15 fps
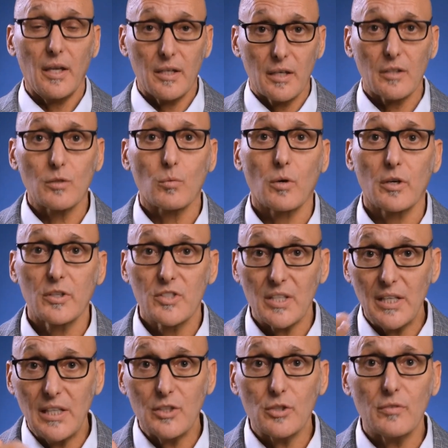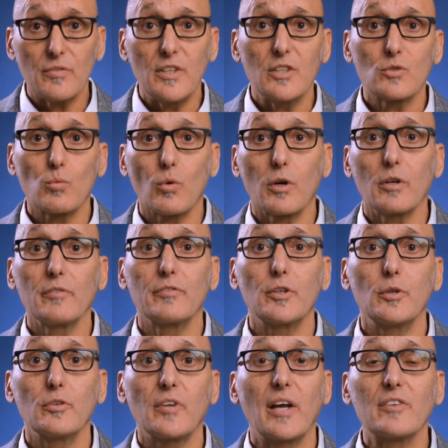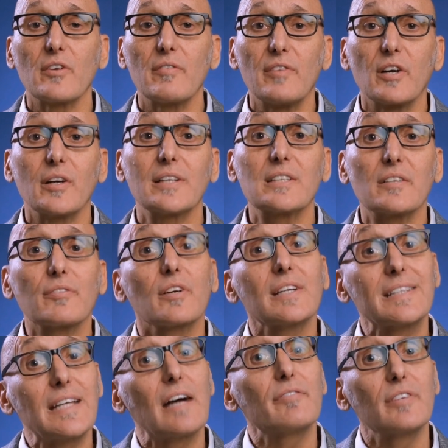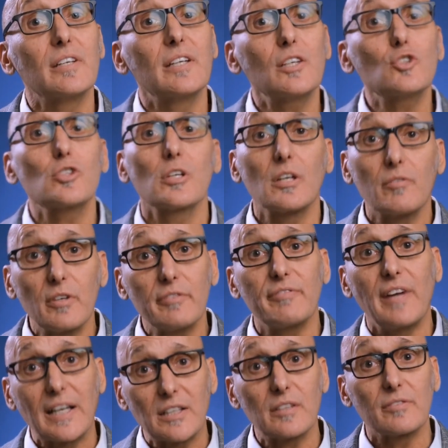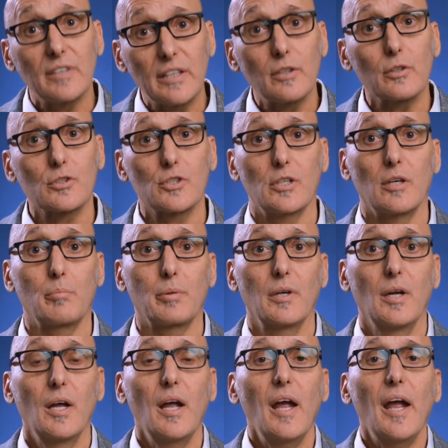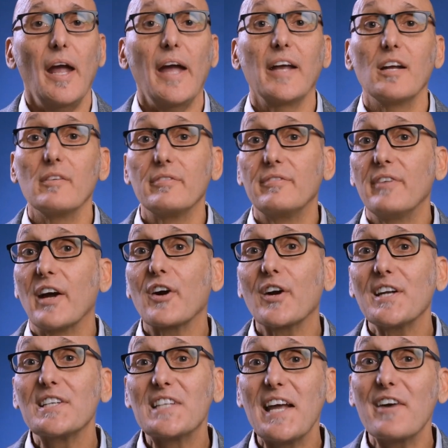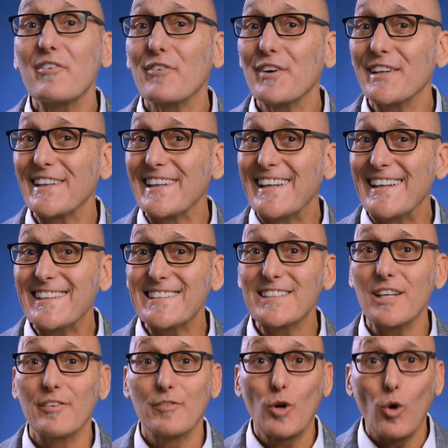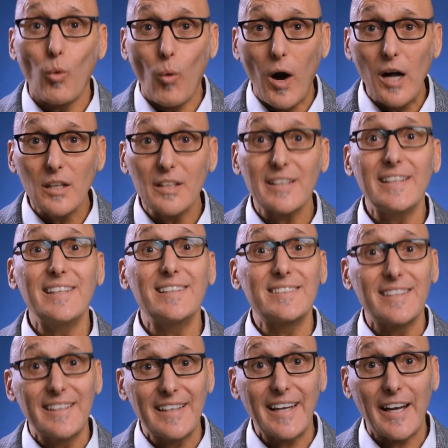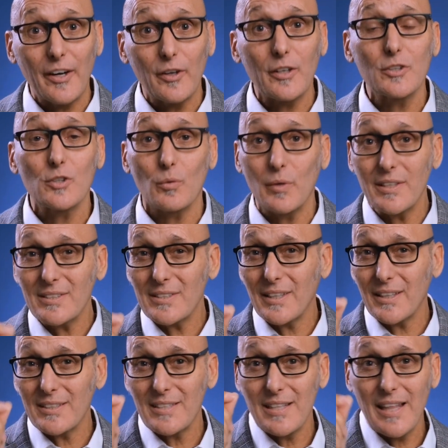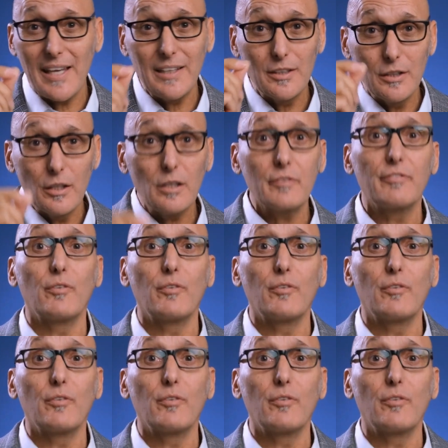In other words, each of these worldviews has a very different definition of effective leadership and a very different list of qualities and characteristics they look